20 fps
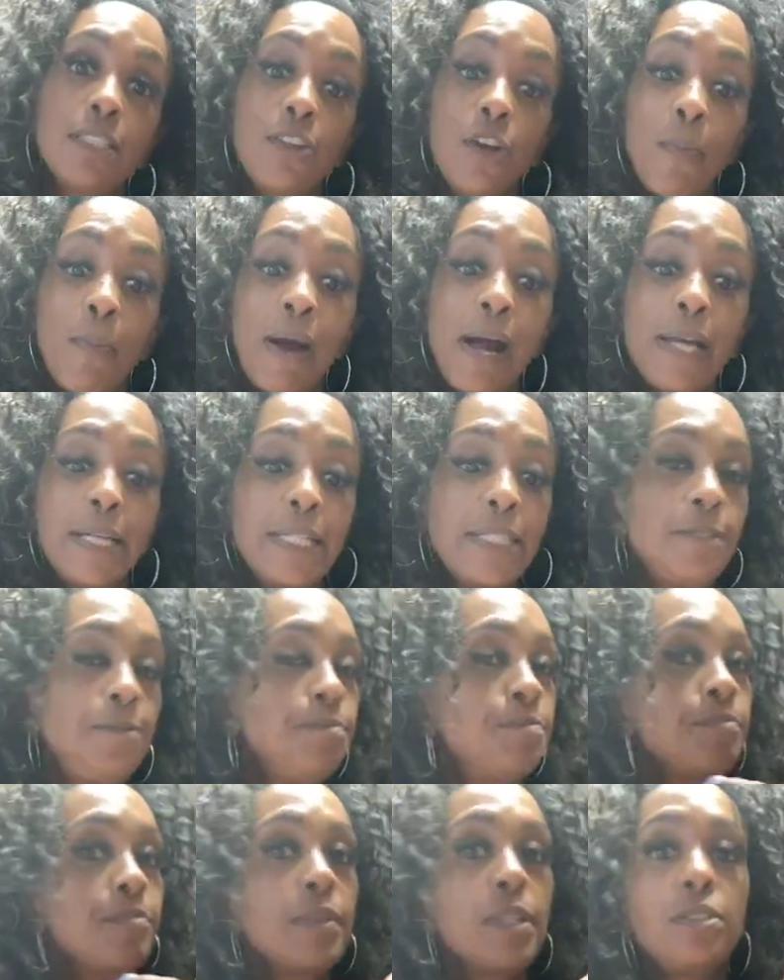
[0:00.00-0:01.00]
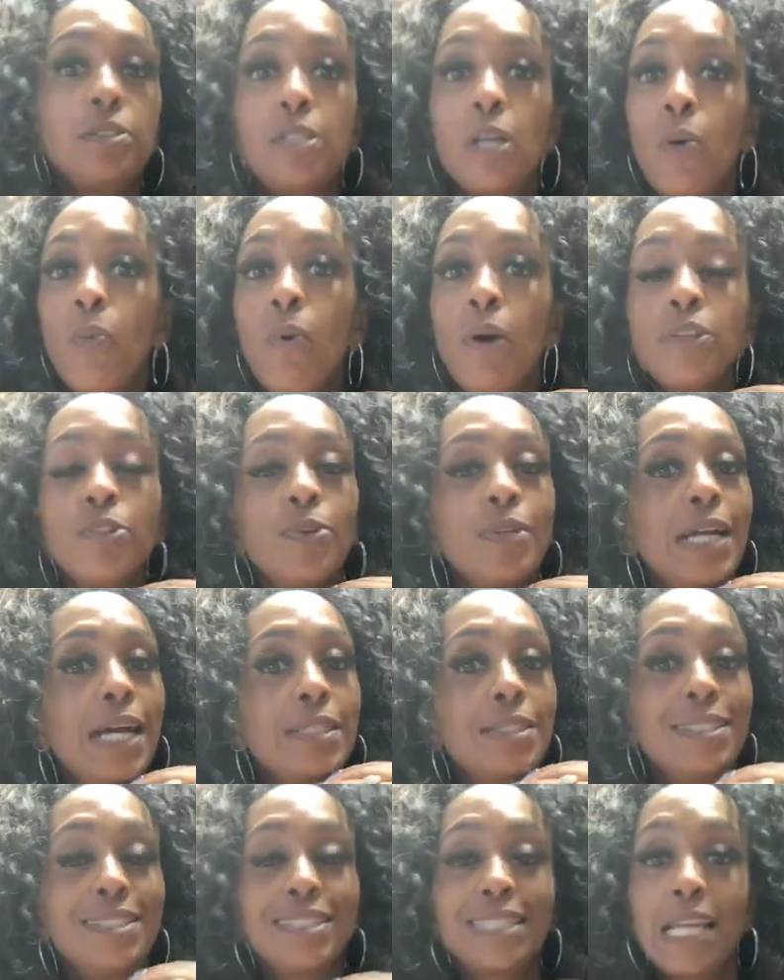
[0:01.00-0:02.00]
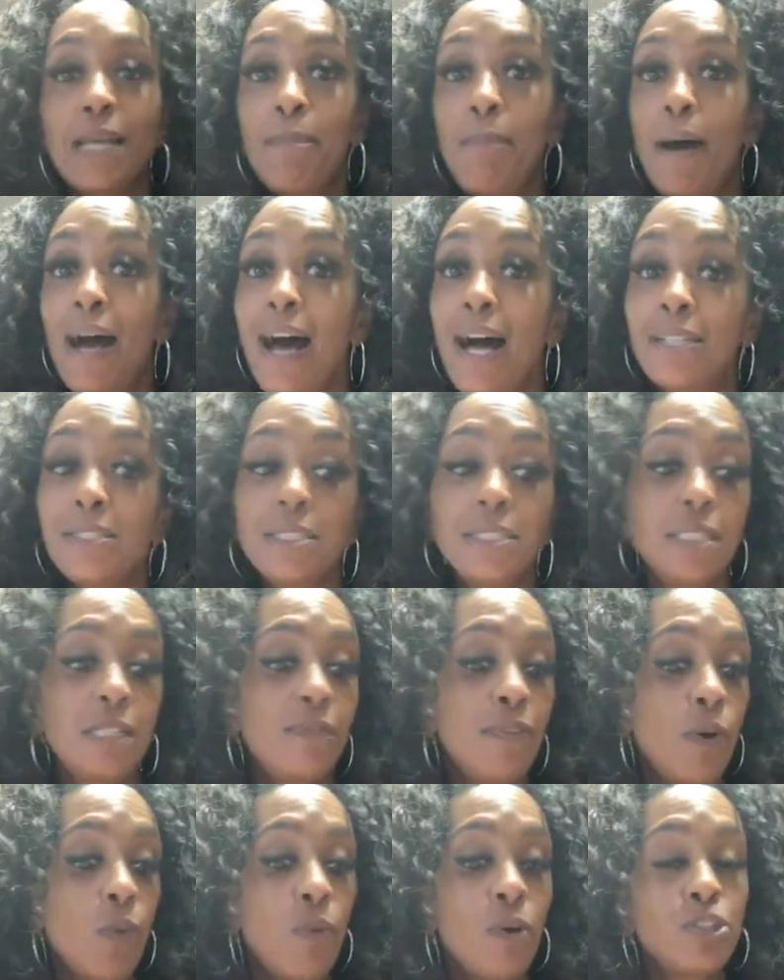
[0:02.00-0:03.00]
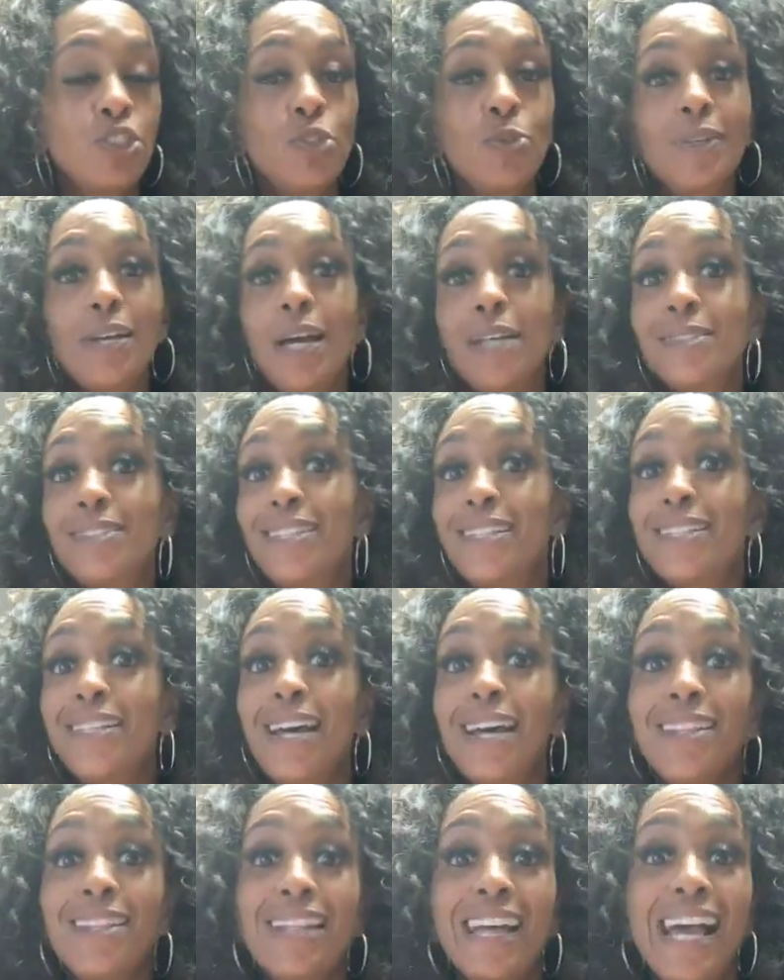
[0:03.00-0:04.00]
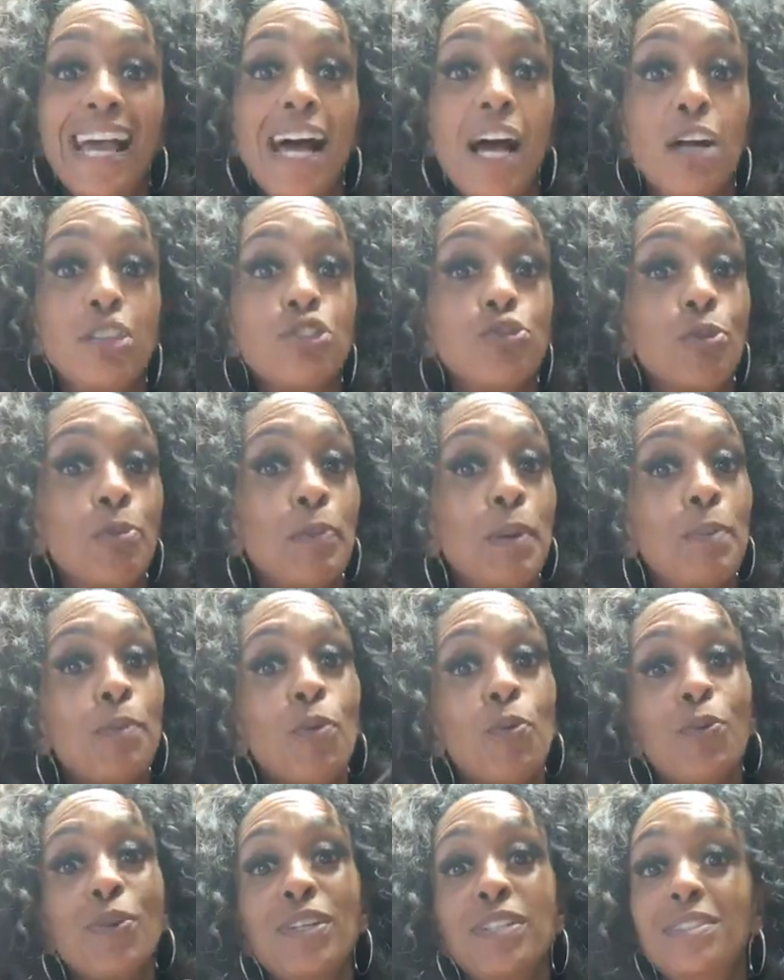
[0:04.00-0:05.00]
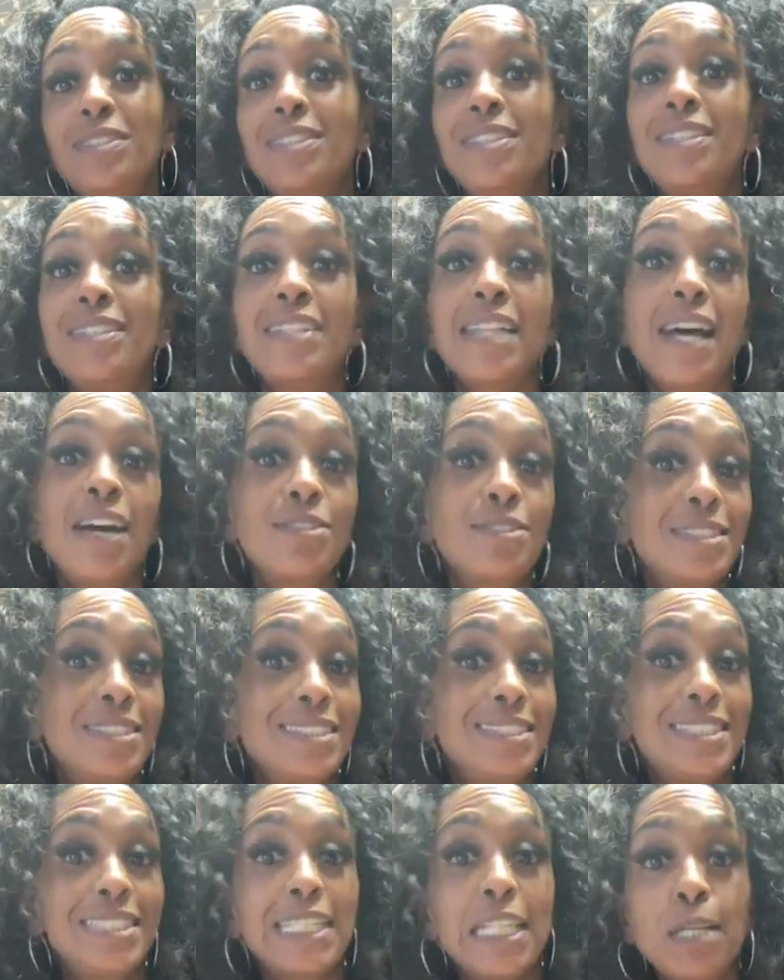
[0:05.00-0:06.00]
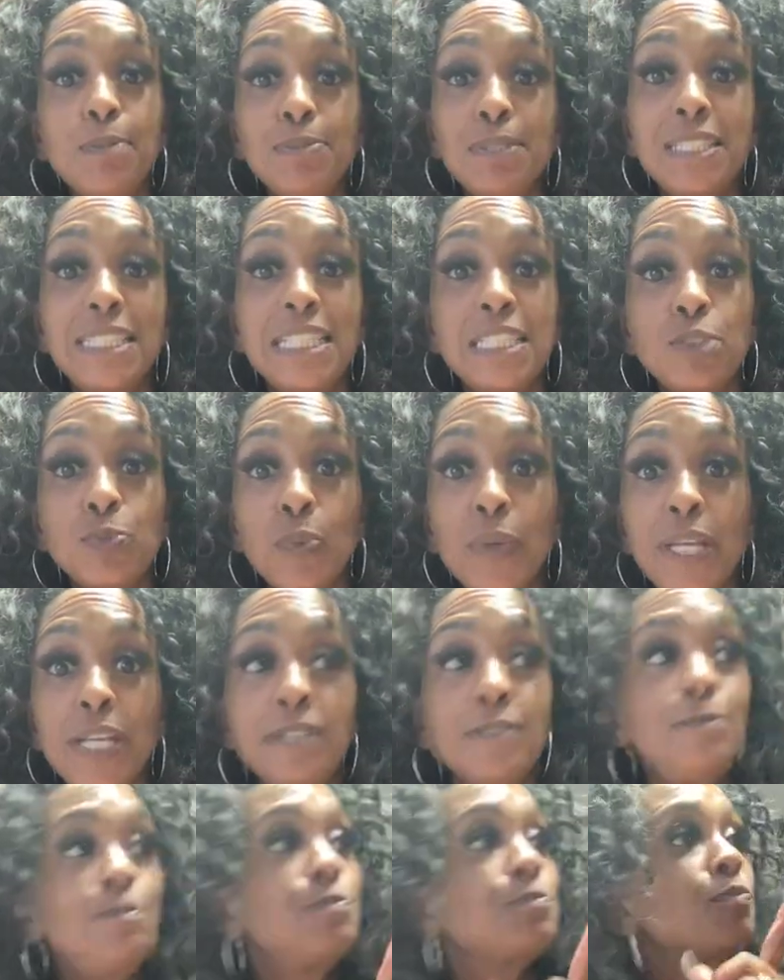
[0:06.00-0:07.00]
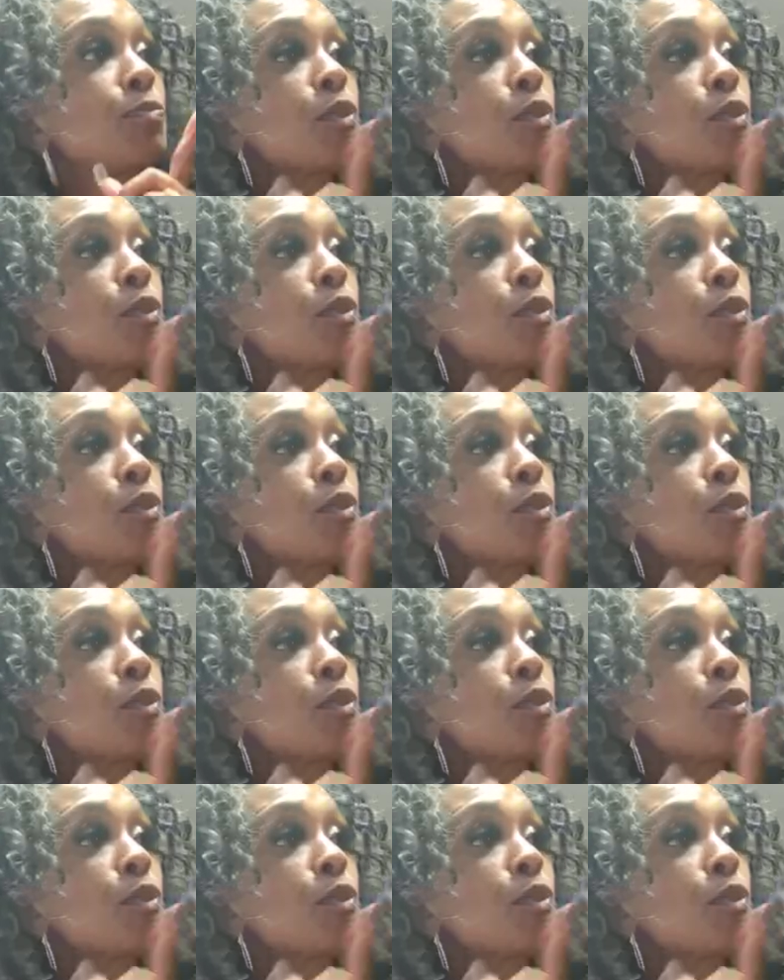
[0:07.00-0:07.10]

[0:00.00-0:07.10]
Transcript: in our body. So I want you guys to stay positive. I want you guys to get out of the house. Remember, we're in 10,000 steps this week.